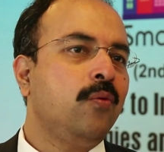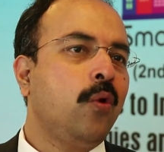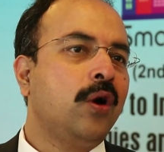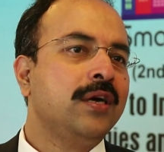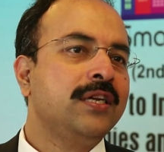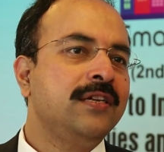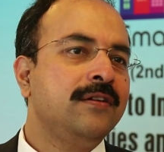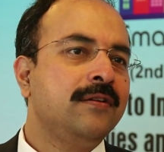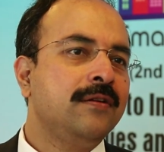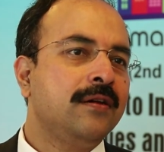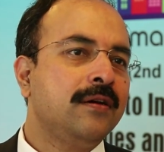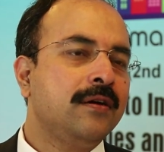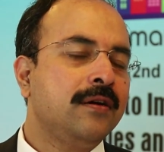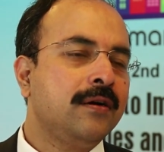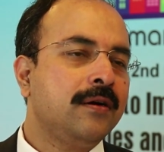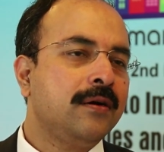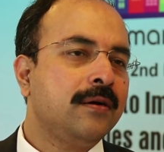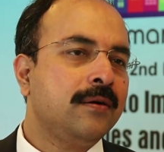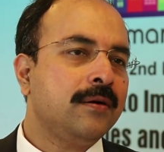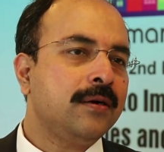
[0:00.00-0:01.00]
what in
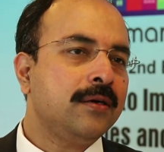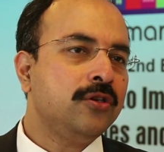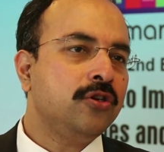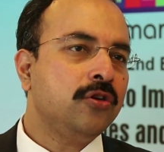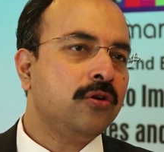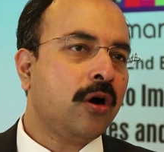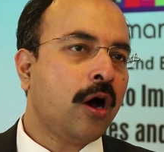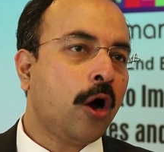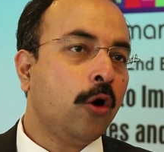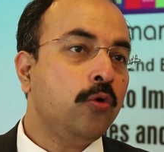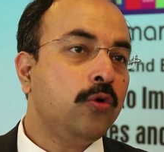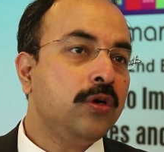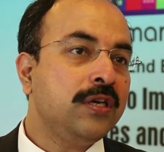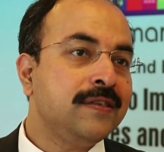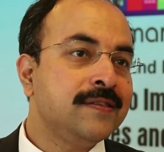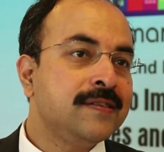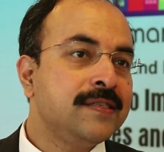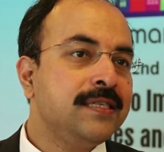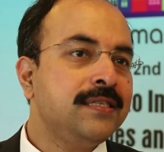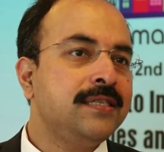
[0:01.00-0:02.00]
how
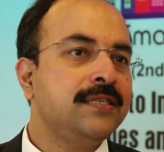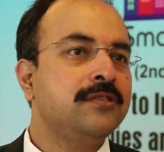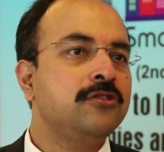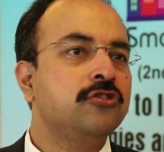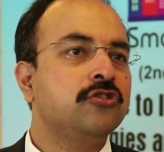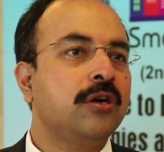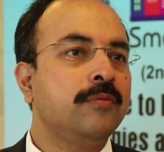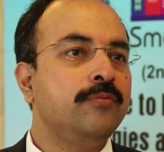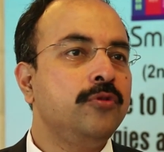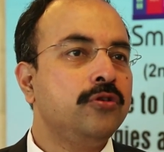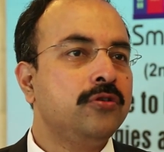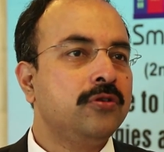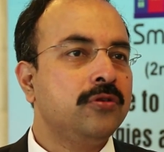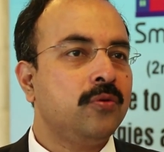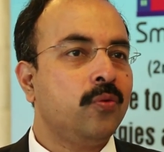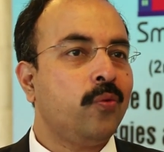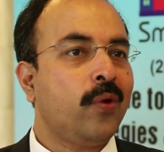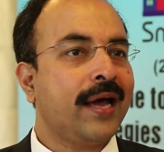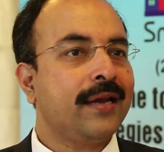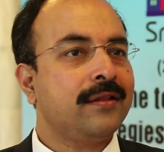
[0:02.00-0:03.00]
easy it is to commute,
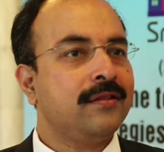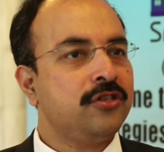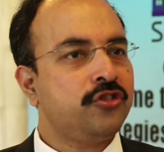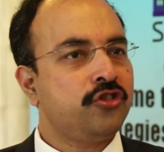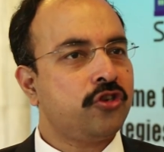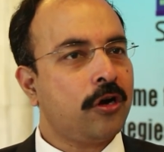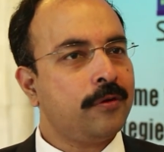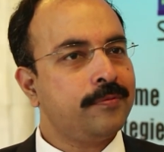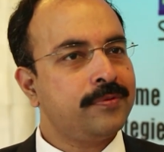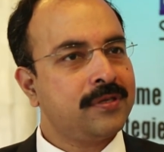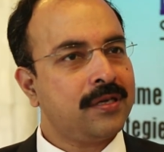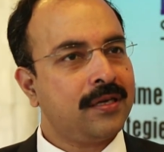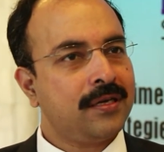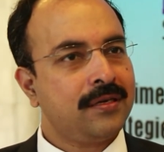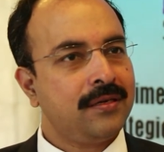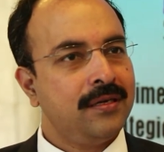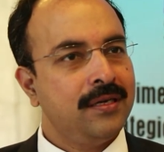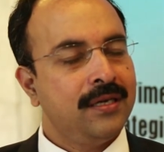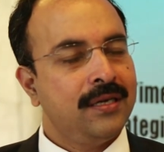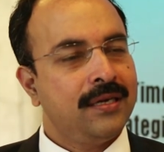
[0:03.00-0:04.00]
where the jobs
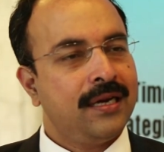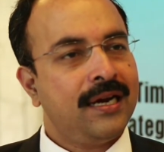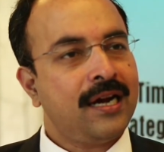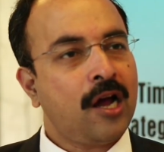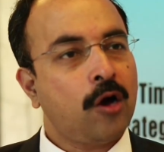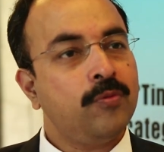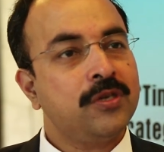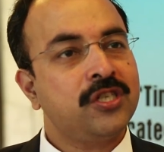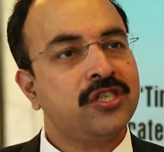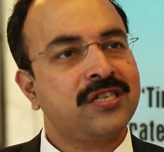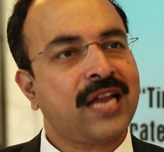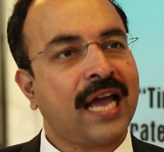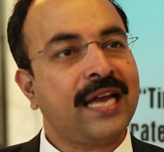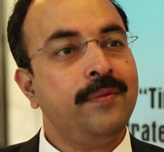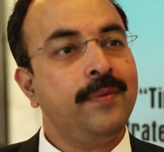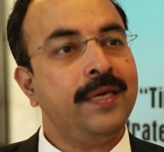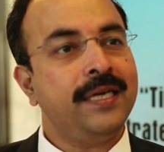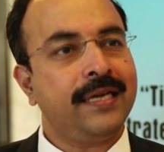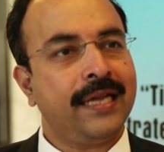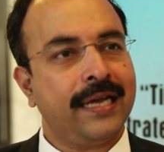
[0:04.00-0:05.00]
are, and how much
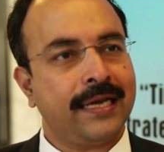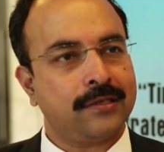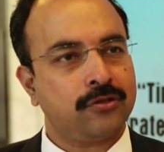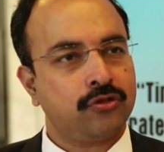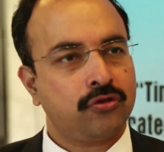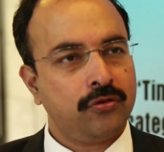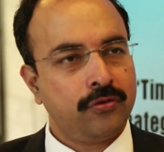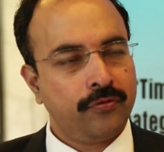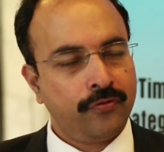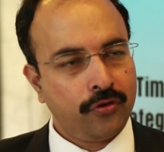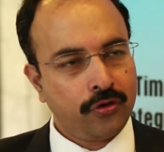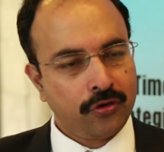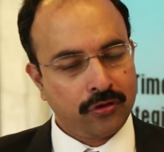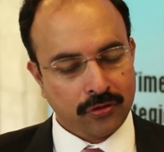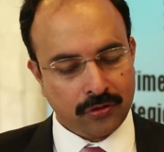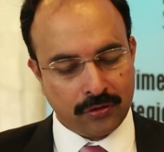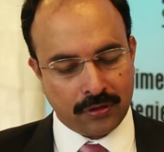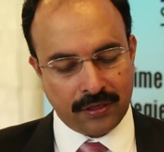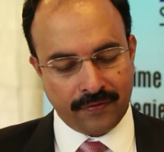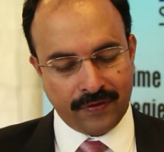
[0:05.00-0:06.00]
time it takes. So if you're
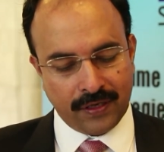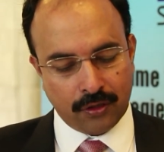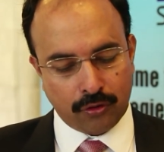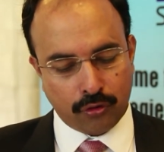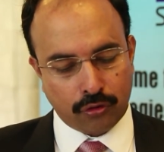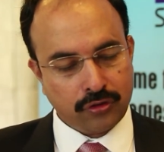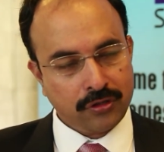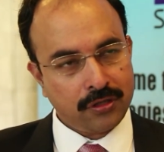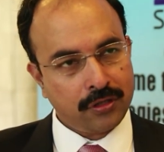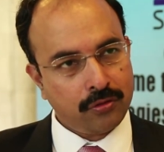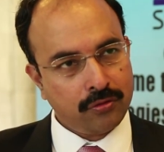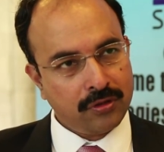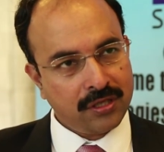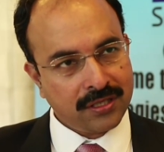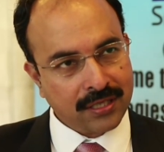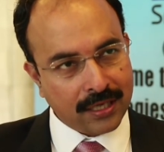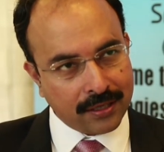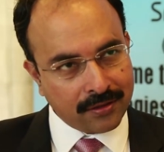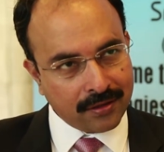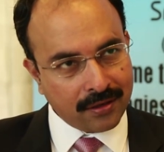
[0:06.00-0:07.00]
living closer to
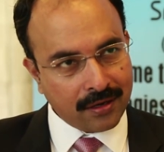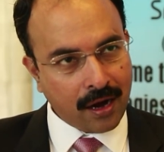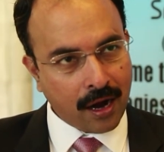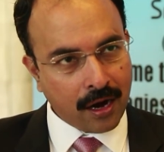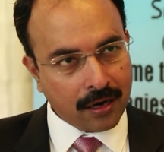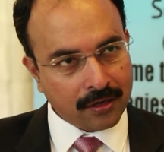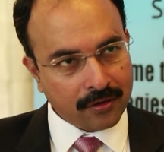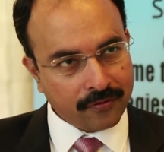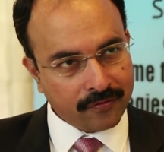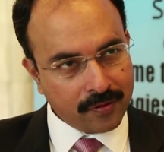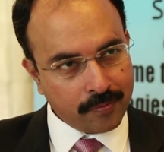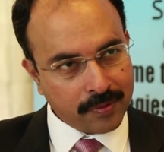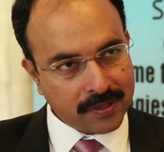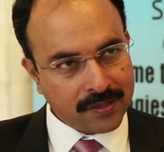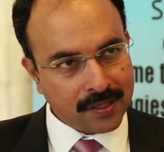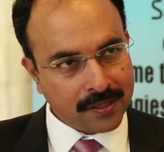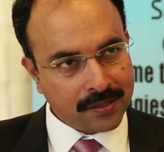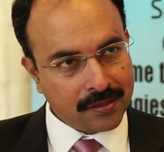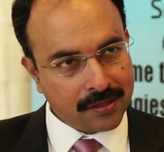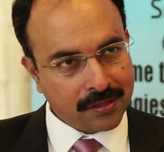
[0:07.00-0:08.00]
the central heart of the
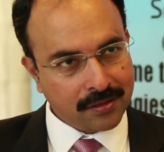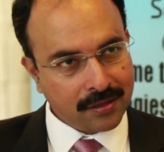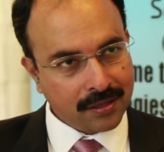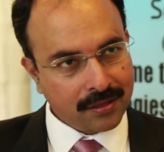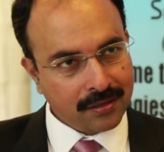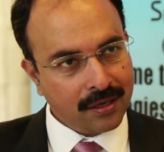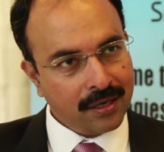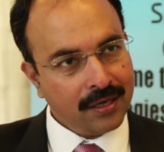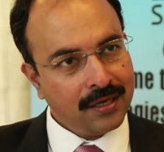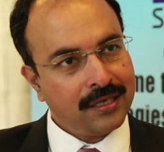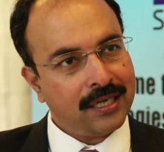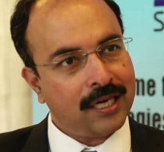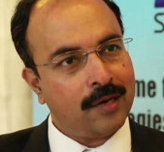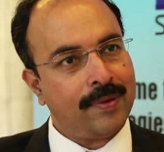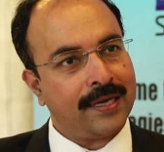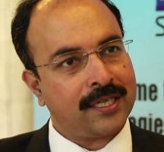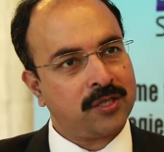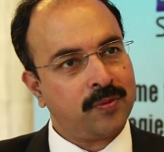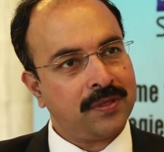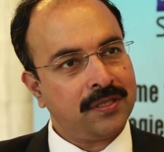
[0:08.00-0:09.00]
business district, it
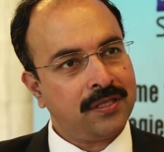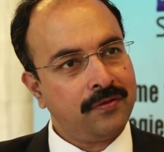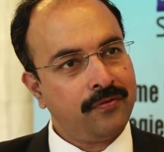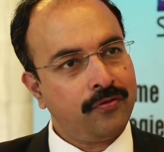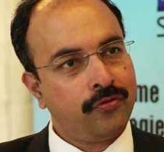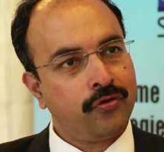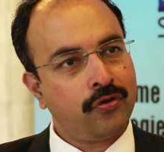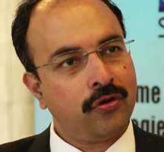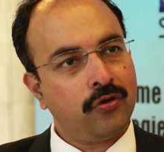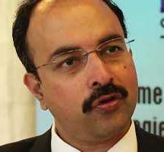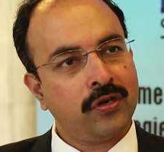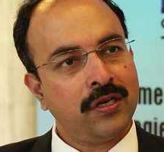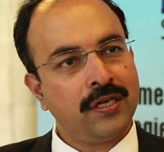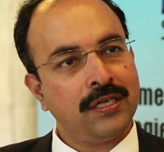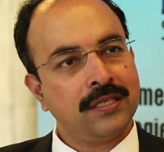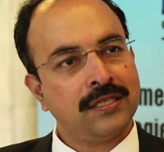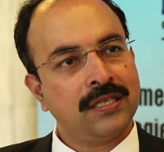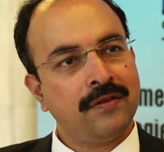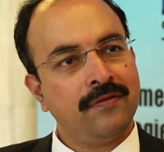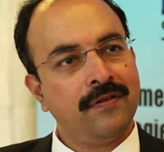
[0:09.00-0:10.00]
will be expensive. If you're
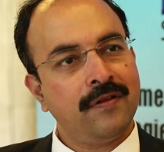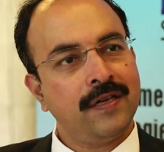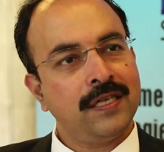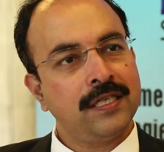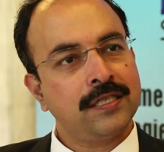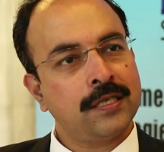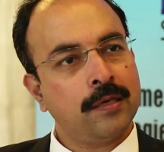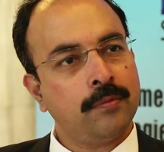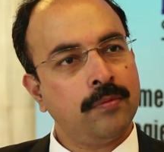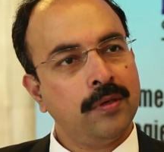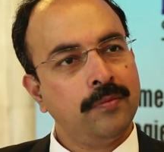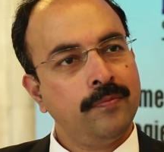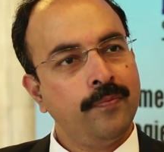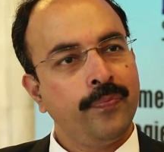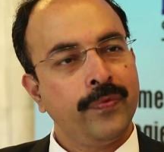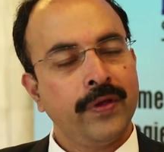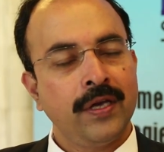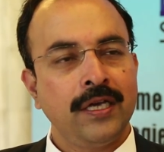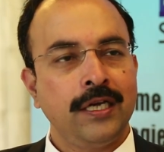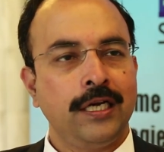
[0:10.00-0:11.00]
living in a suburb,
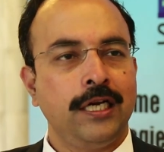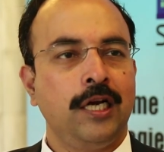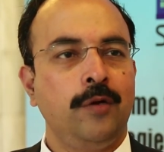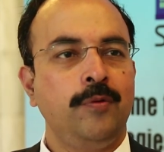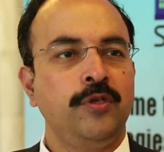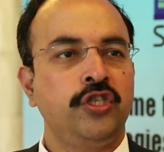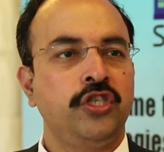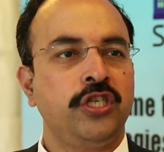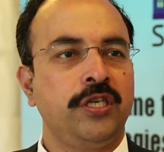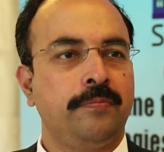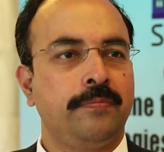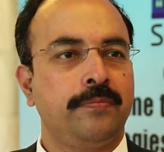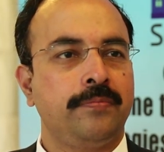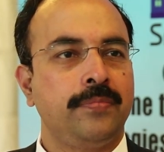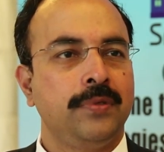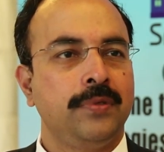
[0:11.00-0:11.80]
it will be cheap.